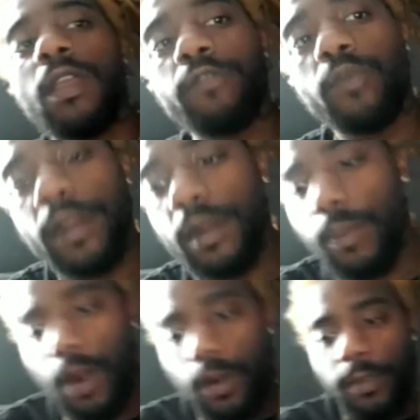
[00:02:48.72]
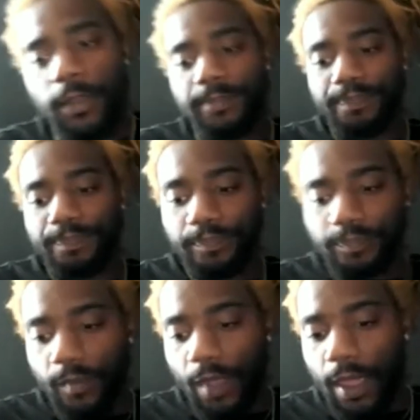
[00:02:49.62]
You rent an apartment
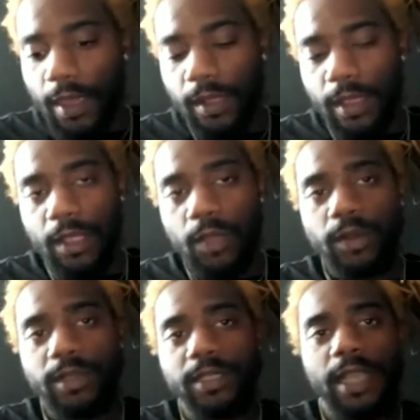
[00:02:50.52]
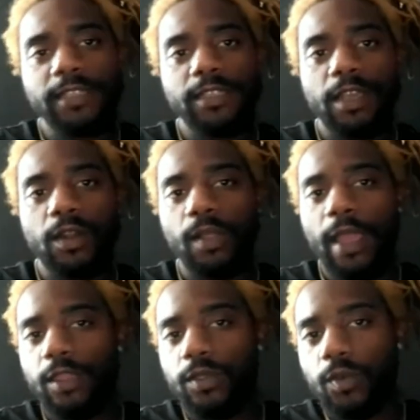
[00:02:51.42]
and the landlord decides that they don't
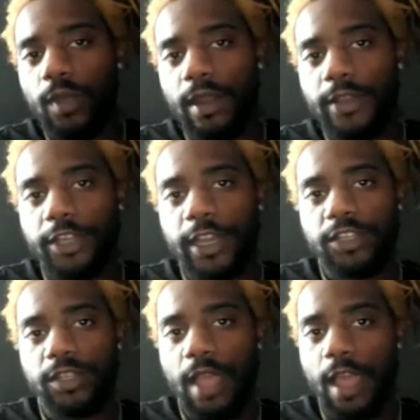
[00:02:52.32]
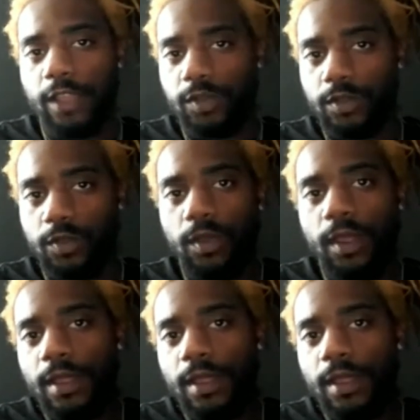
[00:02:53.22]
like you and they change the locks on you.